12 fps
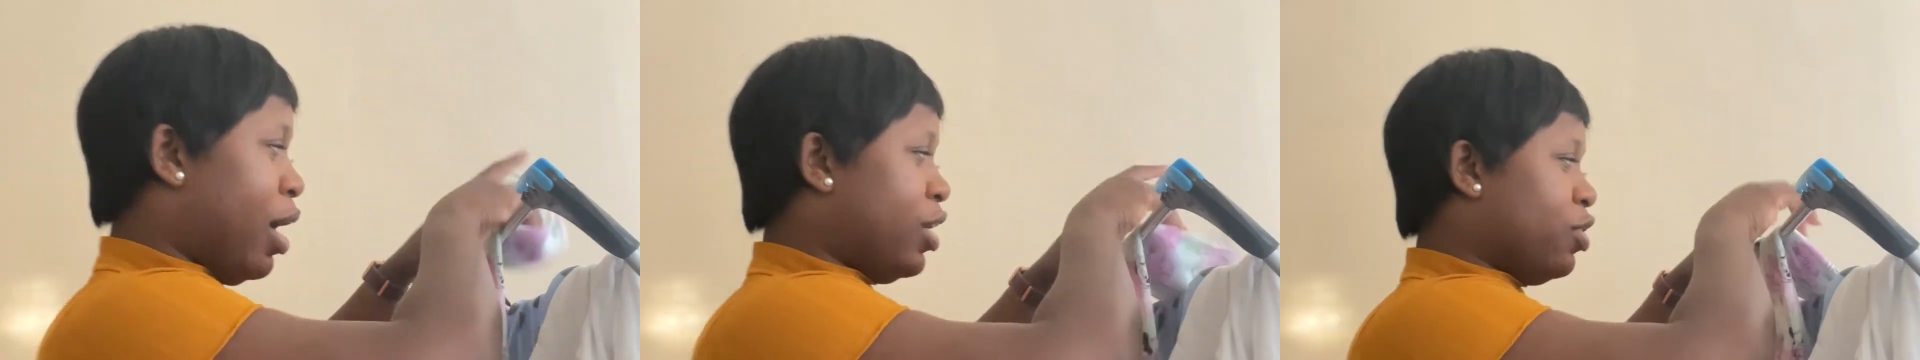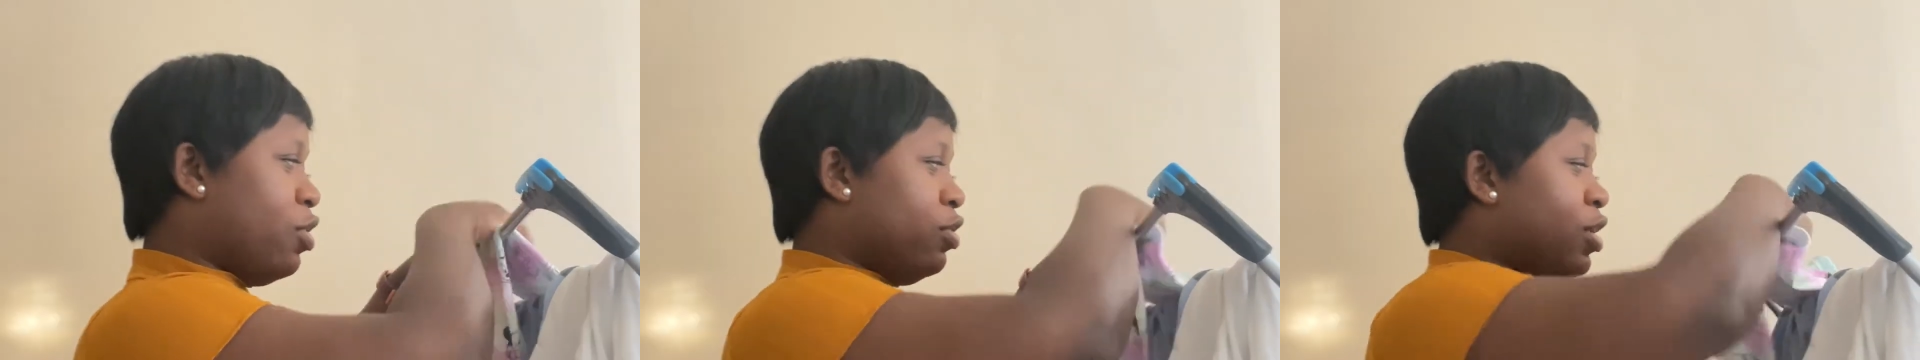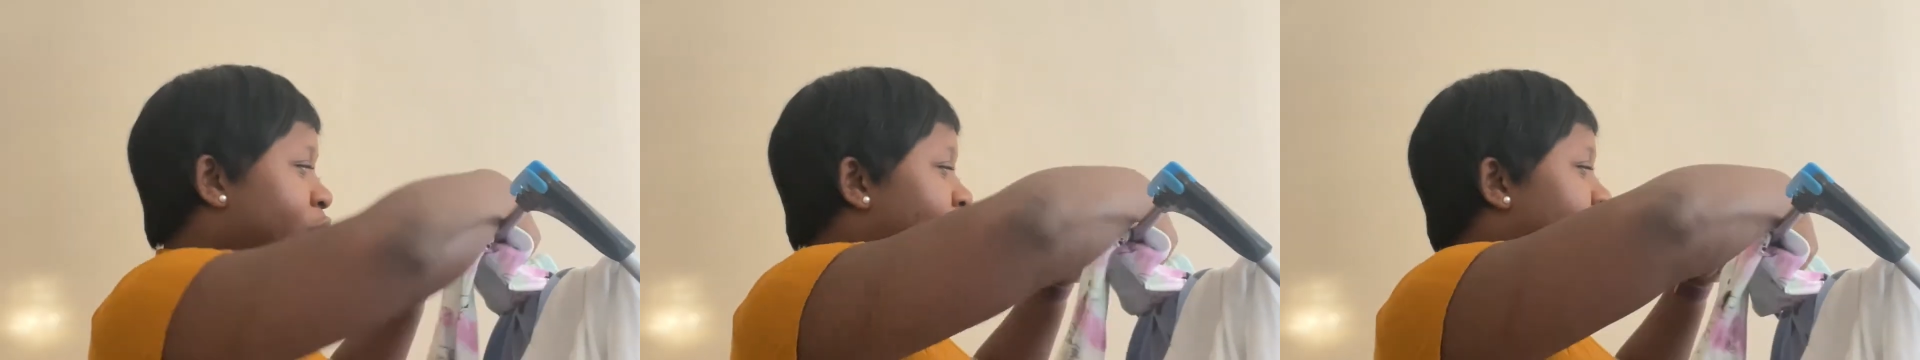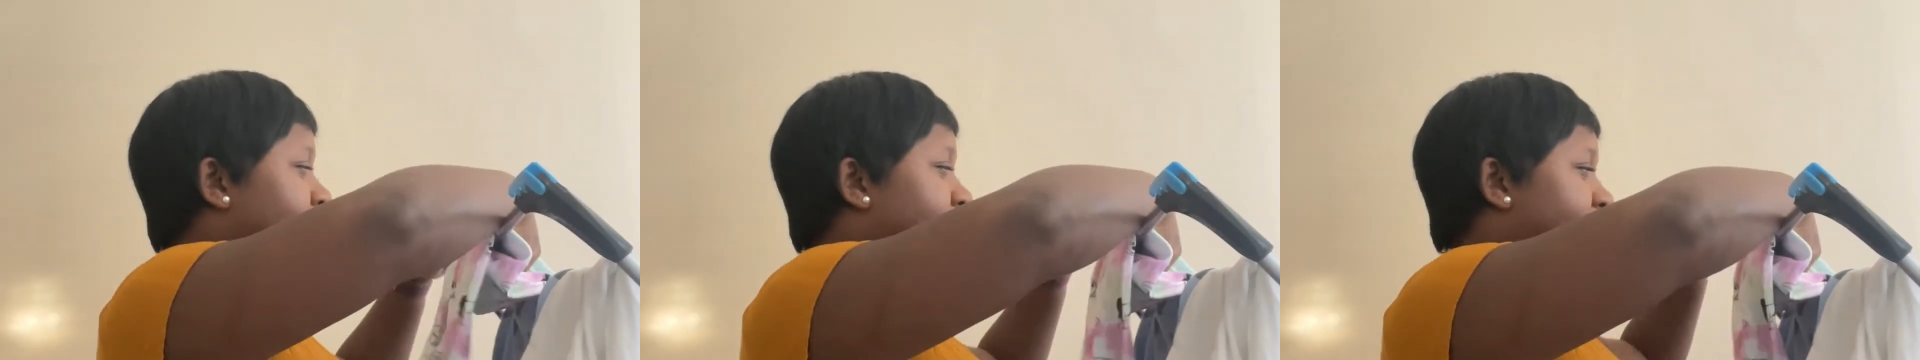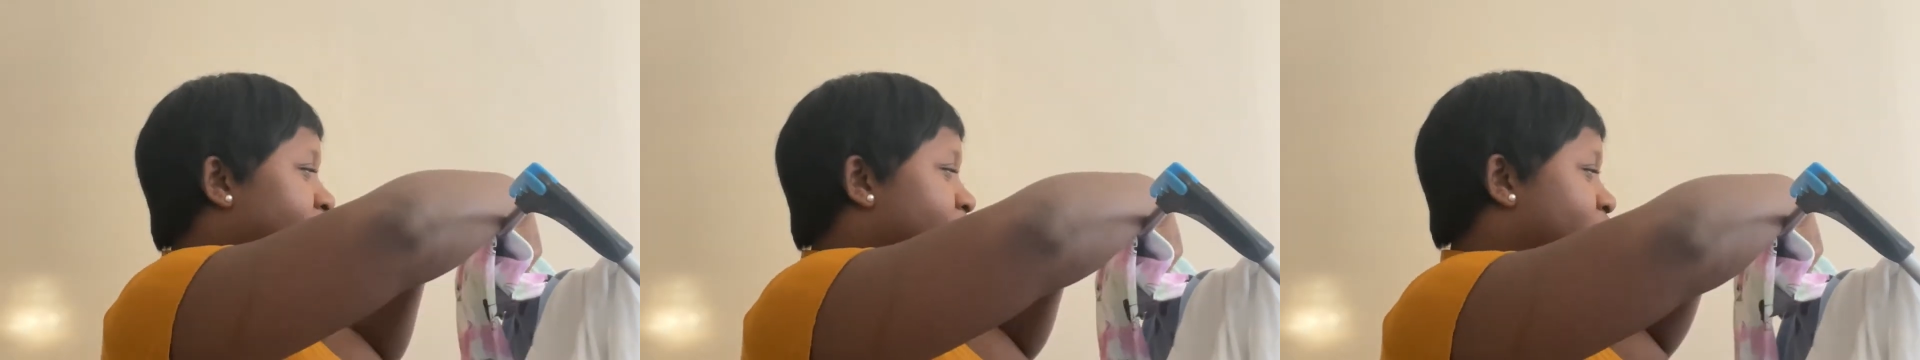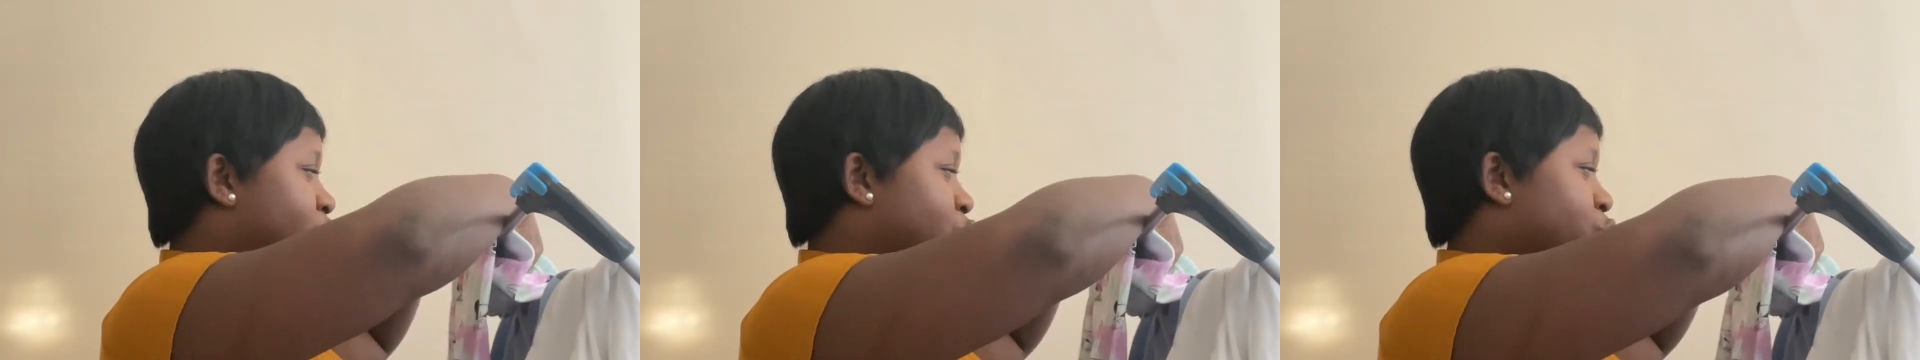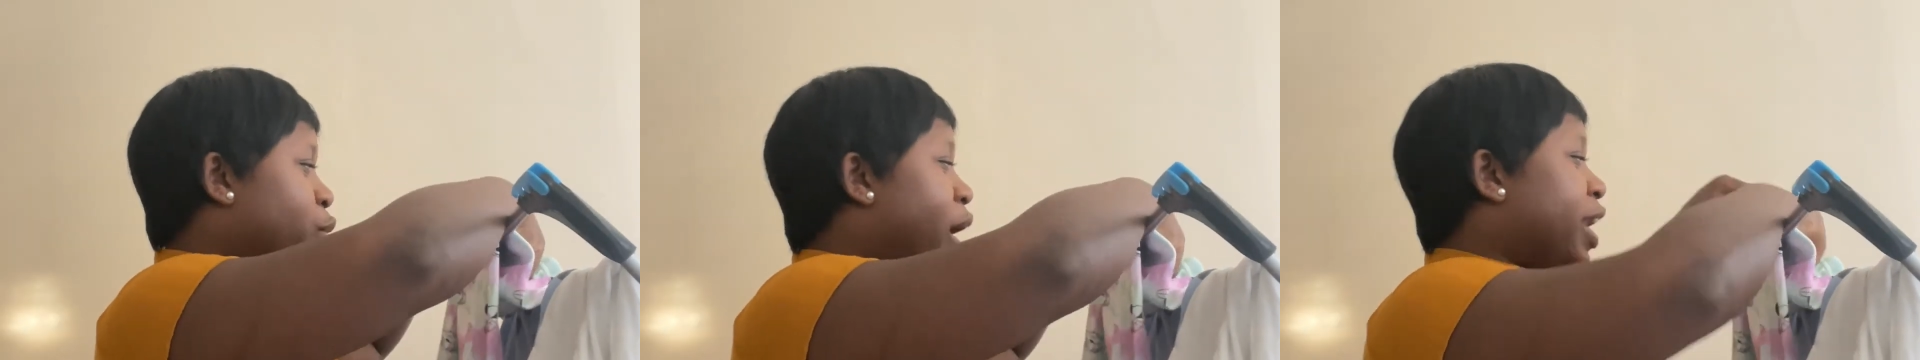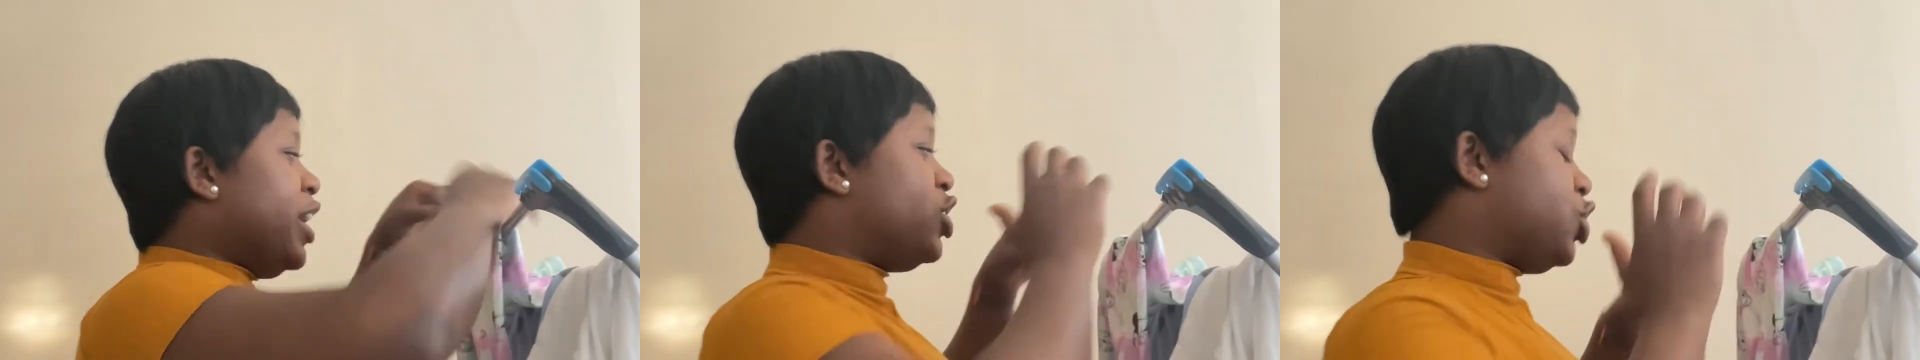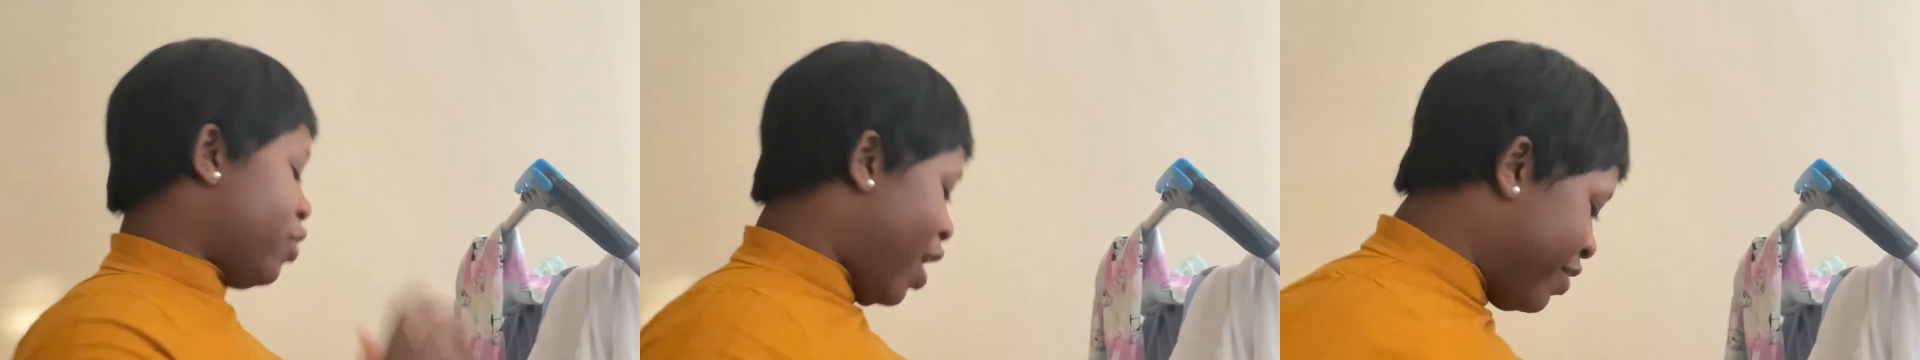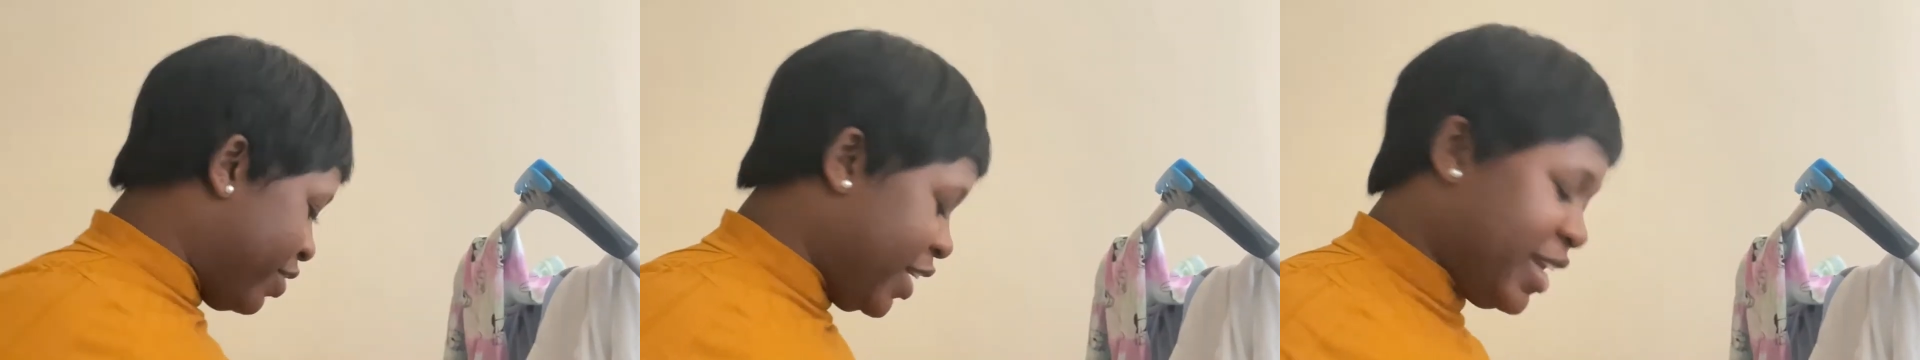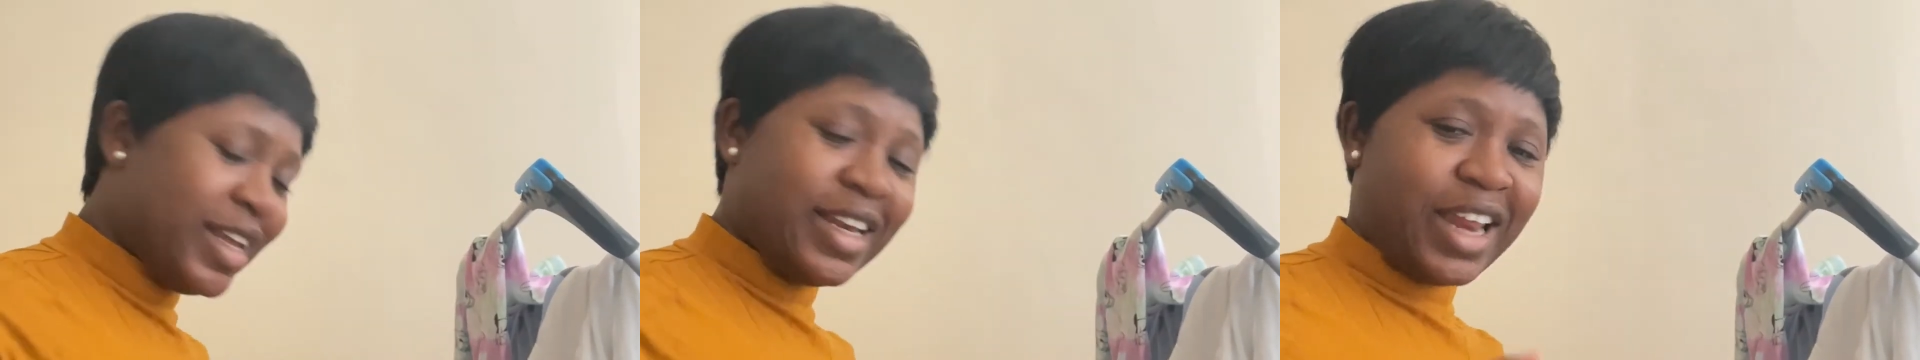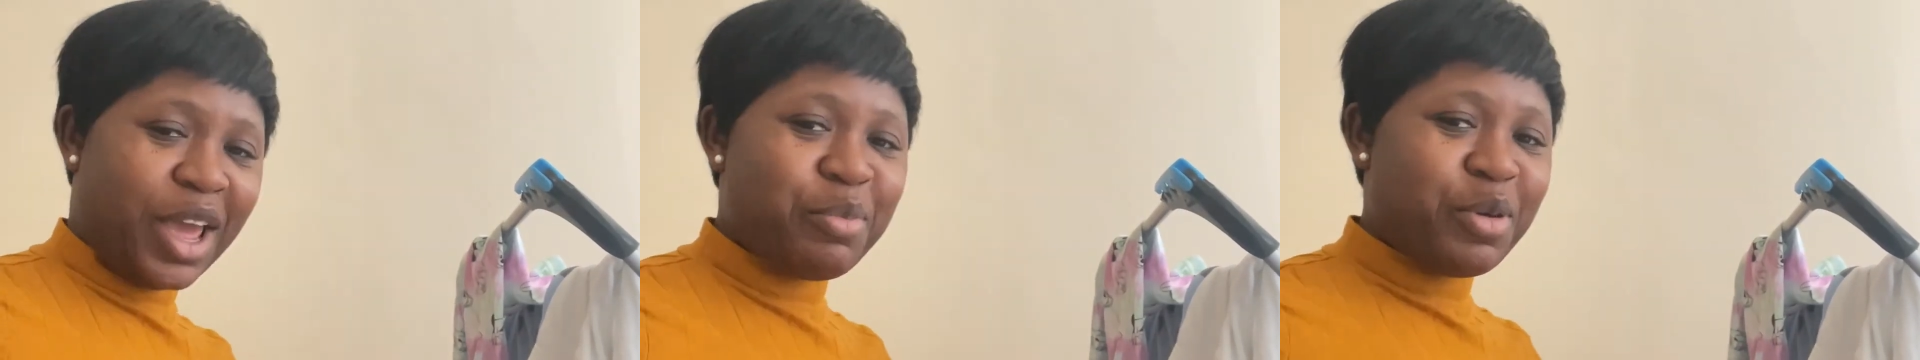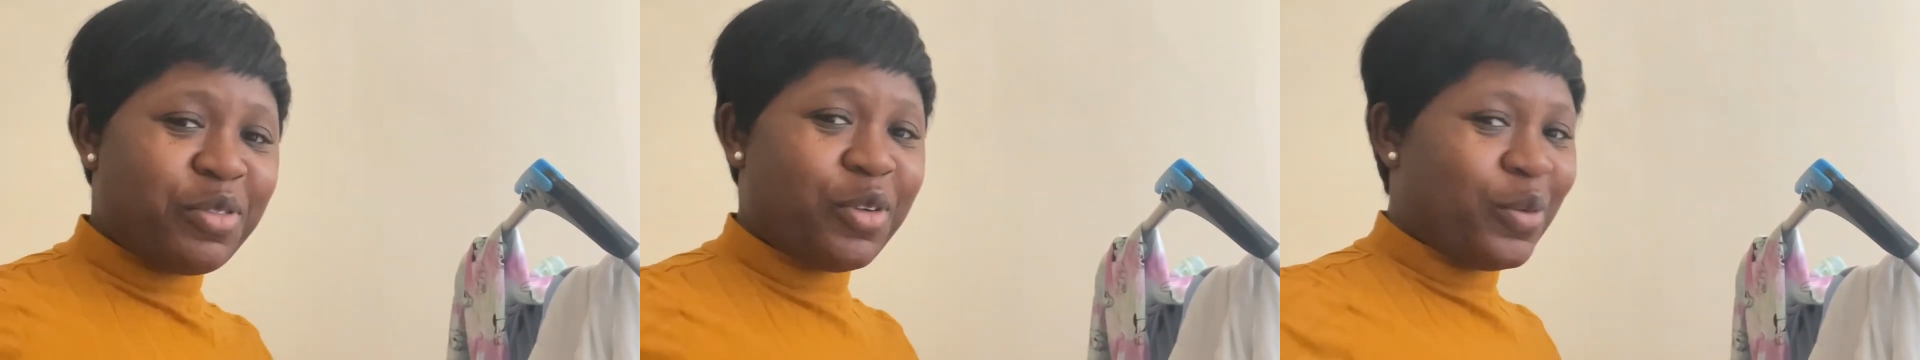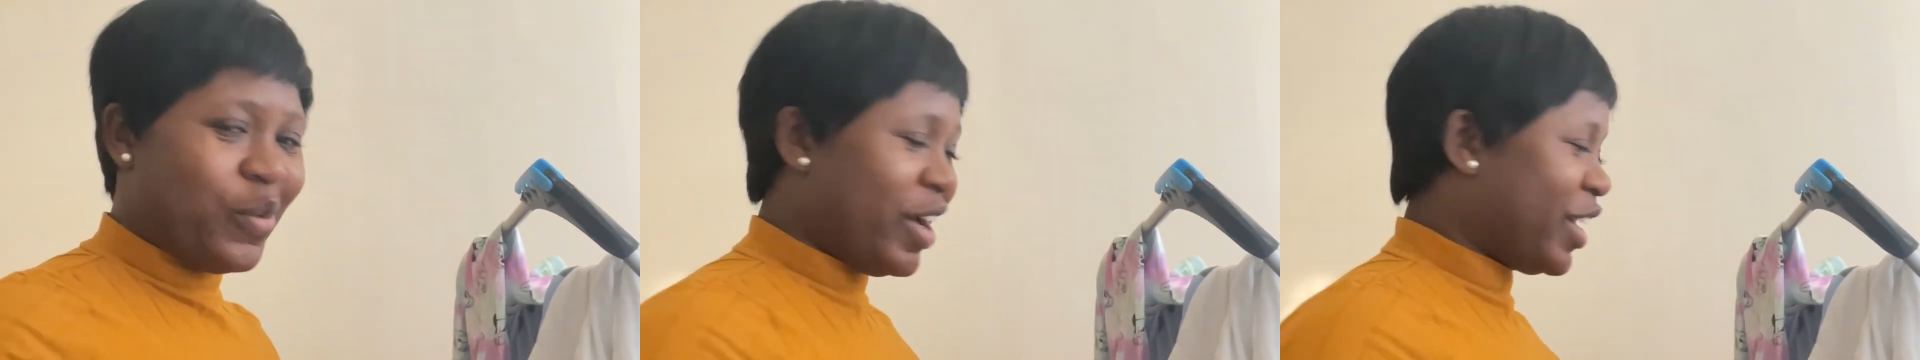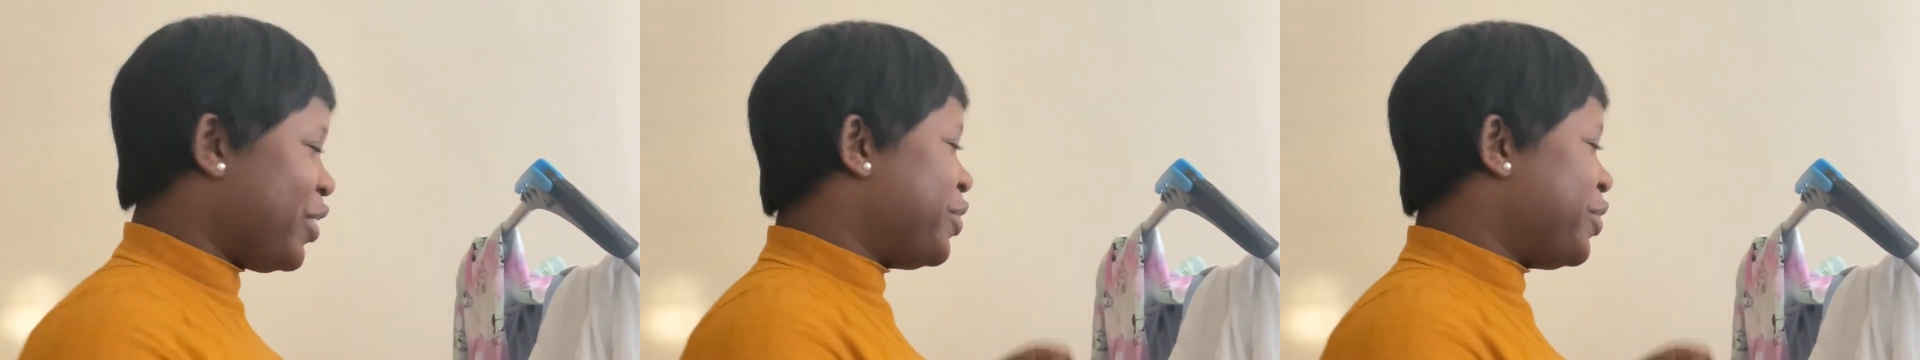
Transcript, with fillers: I don't like to do any traveling the day before work.